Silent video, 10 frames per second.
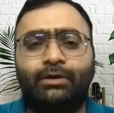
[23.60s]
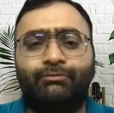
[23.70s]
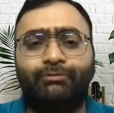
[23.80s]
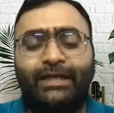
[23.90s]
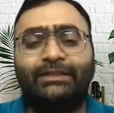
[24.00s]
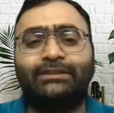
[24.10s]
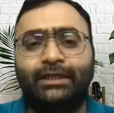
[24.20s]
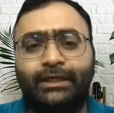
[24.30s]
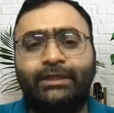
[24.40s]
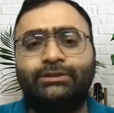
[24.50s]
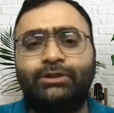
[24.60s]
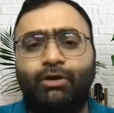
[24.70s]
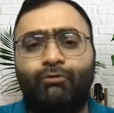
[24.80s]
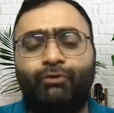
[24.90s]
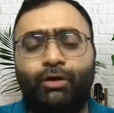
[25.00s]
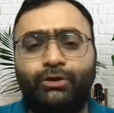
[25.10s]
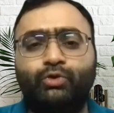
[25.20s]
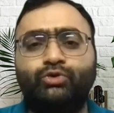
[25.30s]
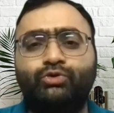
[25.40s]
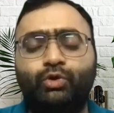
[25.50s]
financial needs for
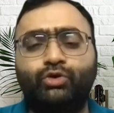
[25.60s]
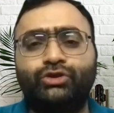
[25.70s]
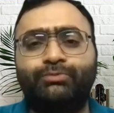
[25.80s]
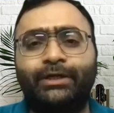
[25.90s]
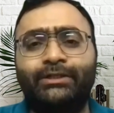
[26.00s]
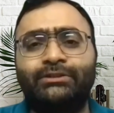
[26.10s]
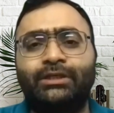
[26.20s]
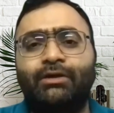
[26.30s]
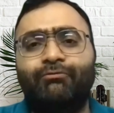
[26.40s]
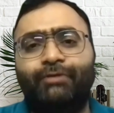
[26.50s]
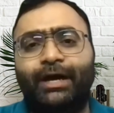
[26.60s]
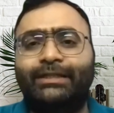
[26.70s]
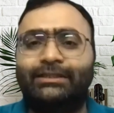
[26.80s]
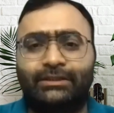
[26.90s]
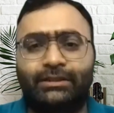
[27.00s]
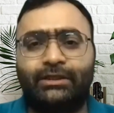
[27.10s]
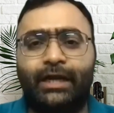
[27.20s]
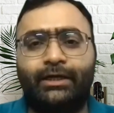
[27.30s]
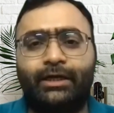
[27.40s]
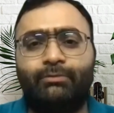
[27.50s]
those spends by this
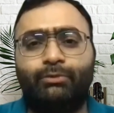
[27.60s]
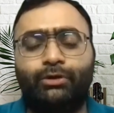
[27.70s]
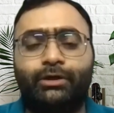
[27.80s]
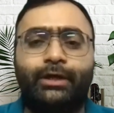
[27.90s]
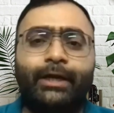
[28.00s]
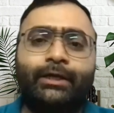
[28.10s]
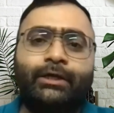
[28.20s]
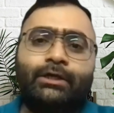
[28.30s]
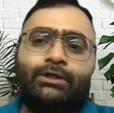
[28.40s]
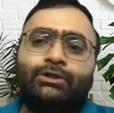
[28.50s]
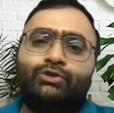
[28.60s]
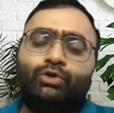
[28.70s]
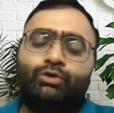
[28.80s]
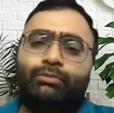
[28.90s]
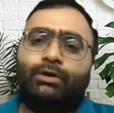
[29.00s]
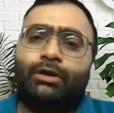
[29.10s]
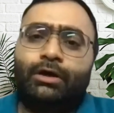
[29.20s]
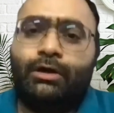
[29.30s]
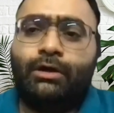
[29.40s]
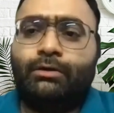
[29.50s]
credit card product, right?
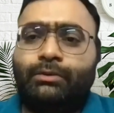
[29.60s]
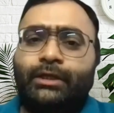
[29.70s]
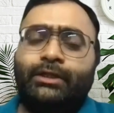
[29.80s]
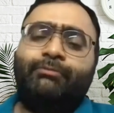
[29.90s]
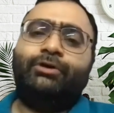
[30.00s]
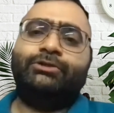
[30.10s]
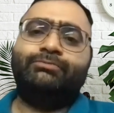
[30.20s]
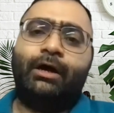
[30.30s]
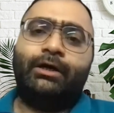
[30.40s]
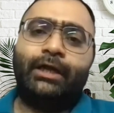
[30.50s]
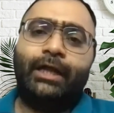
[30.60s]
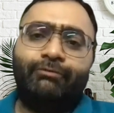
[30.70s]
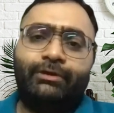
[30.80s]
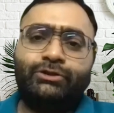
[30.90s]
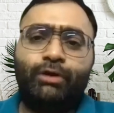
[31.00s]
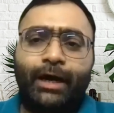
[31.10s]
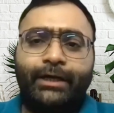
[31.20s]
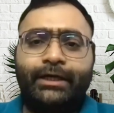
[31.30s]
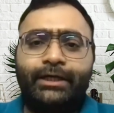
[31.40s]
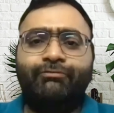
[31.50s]
So in the first part, like once you
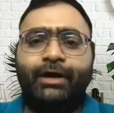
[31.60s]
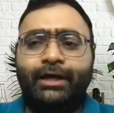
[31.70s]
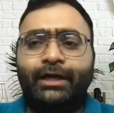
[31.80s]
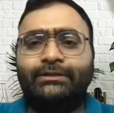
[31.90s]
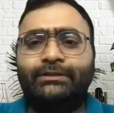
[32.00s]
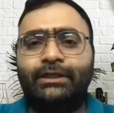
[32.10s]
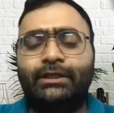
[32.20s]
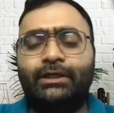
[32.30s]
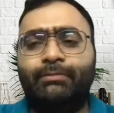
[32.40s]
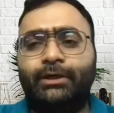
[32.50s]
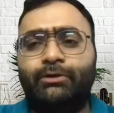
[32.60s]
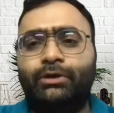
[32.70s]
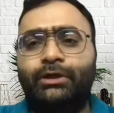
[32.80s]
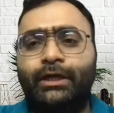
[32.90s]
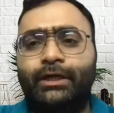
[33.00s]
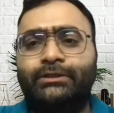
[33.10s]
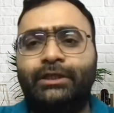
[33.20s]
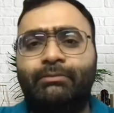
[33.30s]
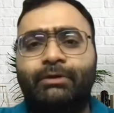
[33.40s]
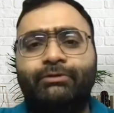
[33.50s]
identify, let's say a particular target
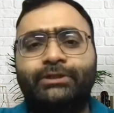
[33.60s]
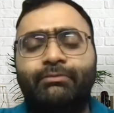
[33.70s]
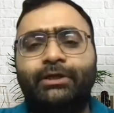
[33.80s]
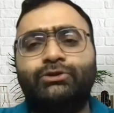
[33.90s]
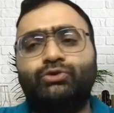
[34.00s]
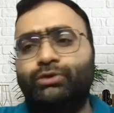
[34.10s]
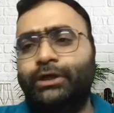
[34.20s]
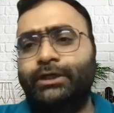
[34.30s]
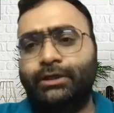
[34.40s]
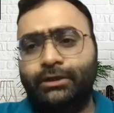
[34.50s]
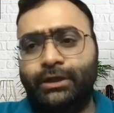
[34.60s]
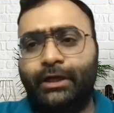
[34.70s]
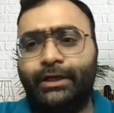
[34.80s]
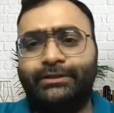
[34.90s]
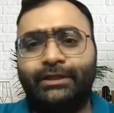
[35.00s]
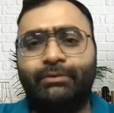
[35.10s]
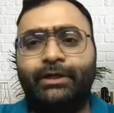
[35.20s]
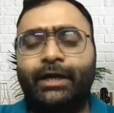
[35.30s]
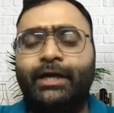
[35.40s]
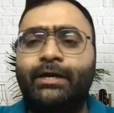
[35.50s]
segment, which can be a student target segment,
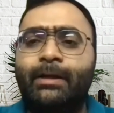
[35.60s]
right?